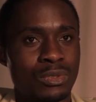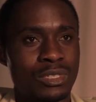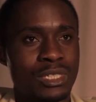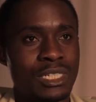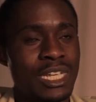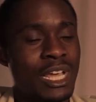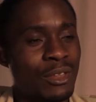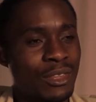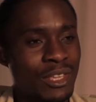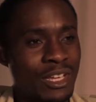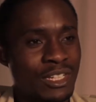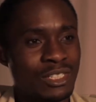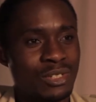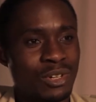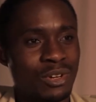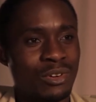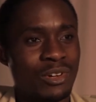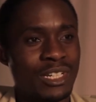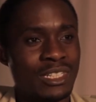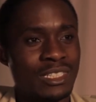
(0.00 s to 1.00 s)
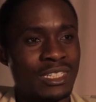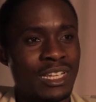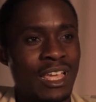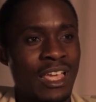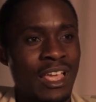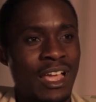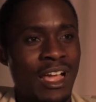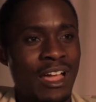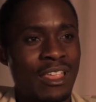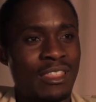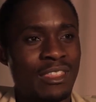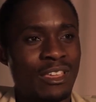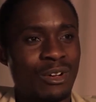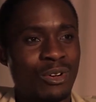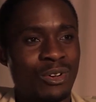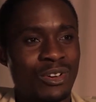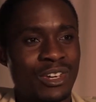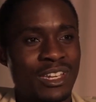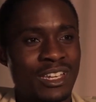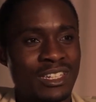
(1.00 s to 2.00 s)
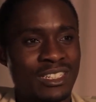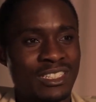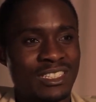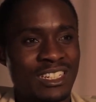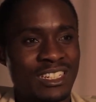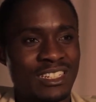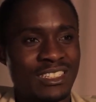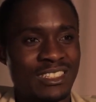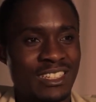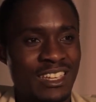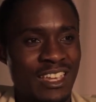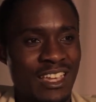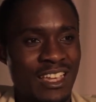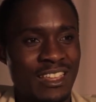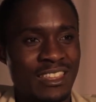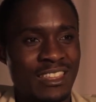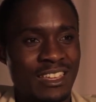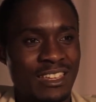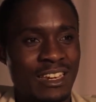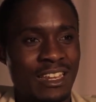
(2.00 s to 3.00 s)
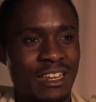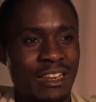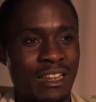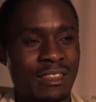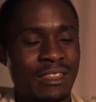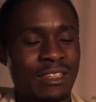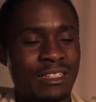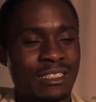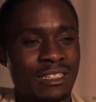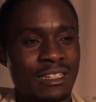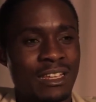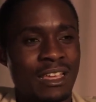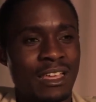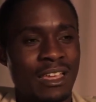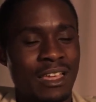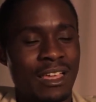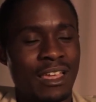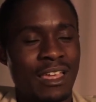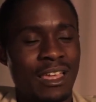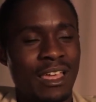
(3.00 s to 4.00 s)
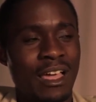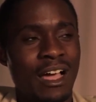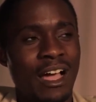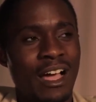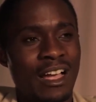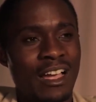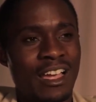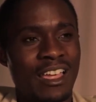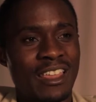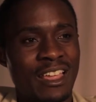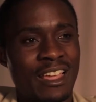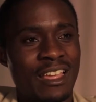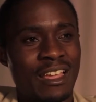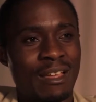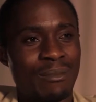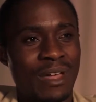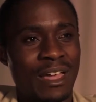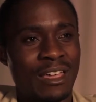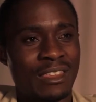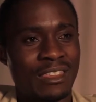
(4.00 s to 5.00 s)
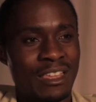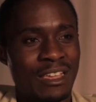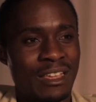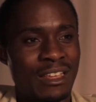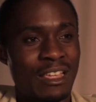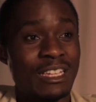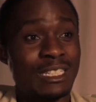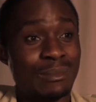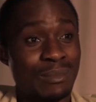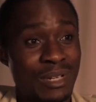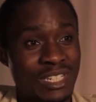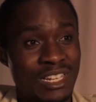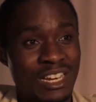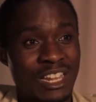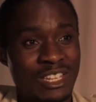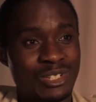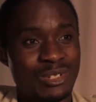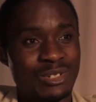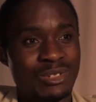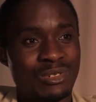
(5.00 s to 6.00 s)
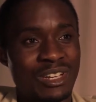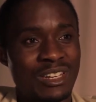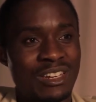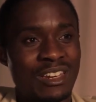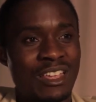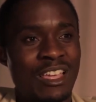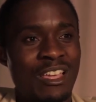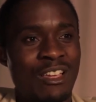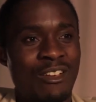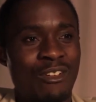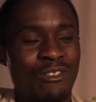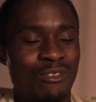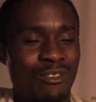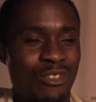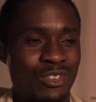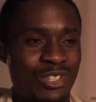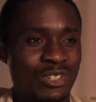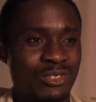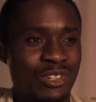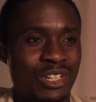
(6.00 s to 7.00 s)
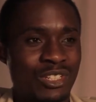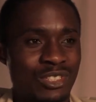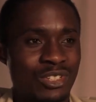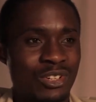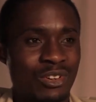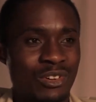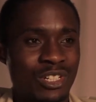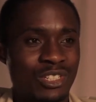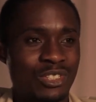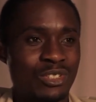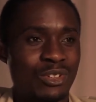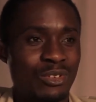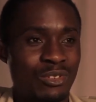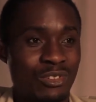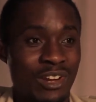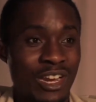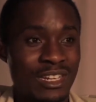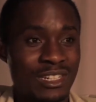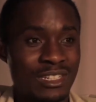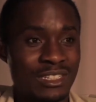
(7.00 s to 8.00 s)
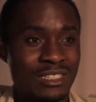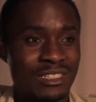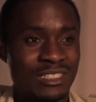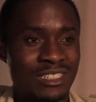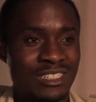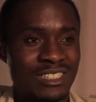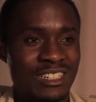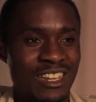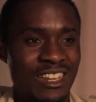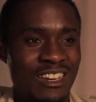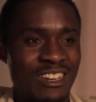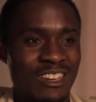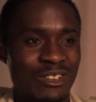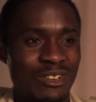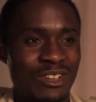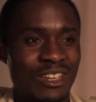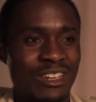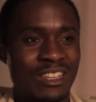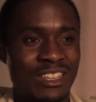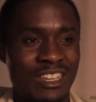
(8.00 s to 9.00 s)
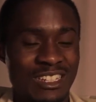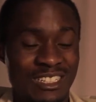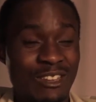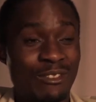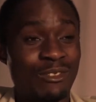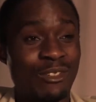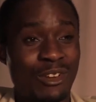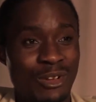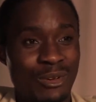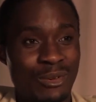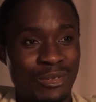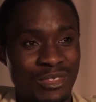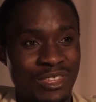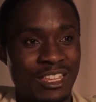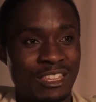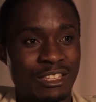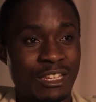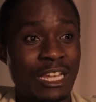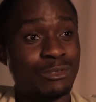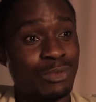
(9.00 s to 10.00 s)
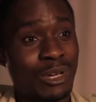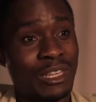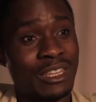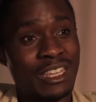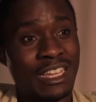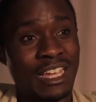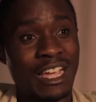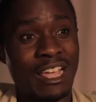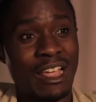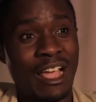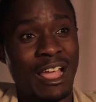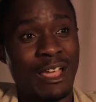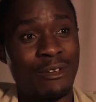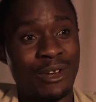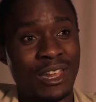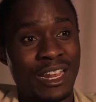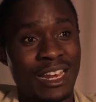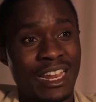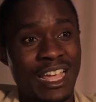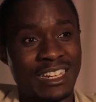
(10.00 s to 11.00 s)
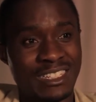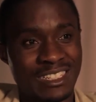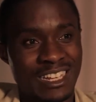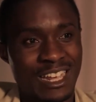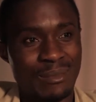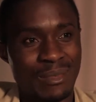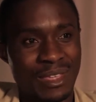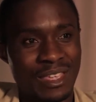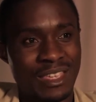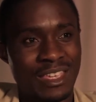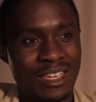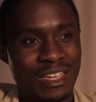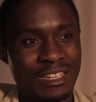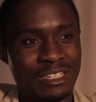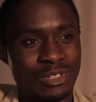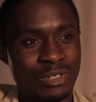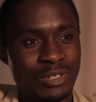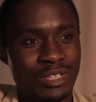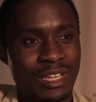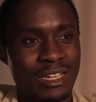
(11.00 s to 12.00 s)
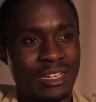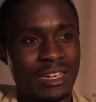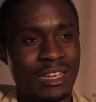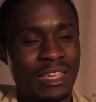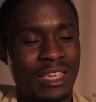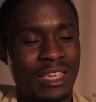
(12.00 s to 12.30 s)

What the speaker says: tell their stories, and the audience is there. That there's a hunger among especially children, for children's stories. So writers in Uganda, that's a very good thing. That's one thing I realized coming here. I saw that